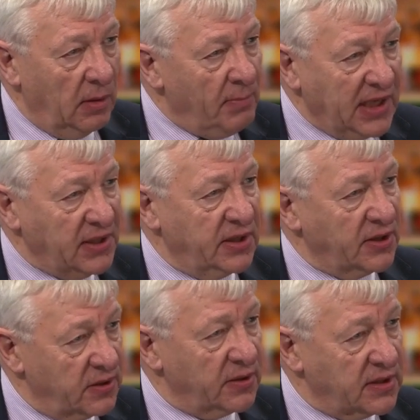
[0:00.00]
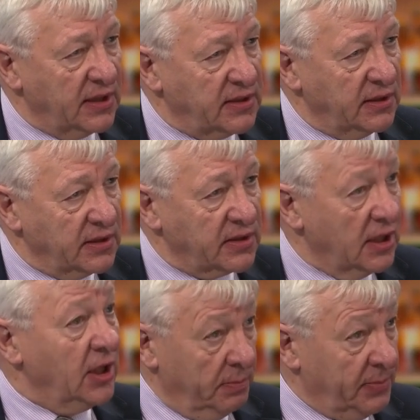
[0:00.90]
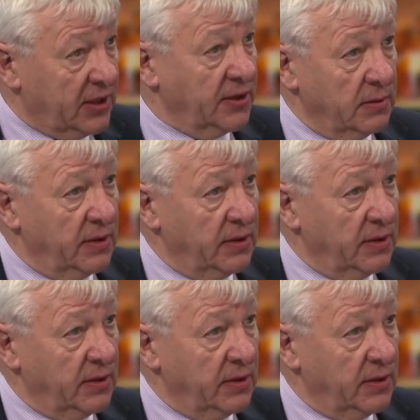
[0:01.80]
amazing successes because